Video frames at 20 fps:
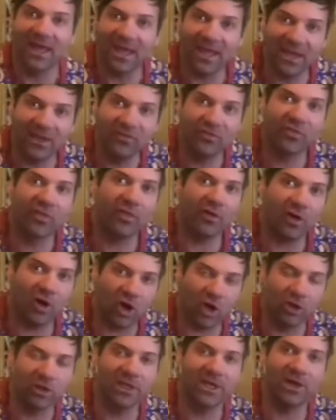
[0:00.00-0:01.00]
is the
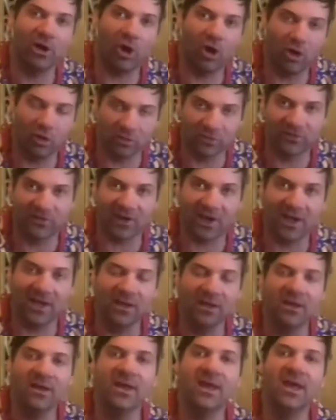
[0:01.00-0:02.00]
holy altar